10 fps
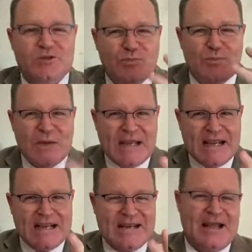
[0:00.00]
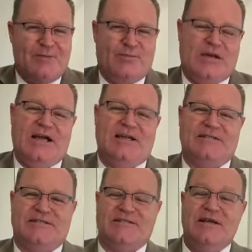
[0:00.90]
Let's be in our
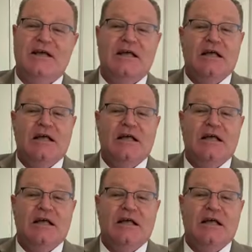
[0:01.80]
place.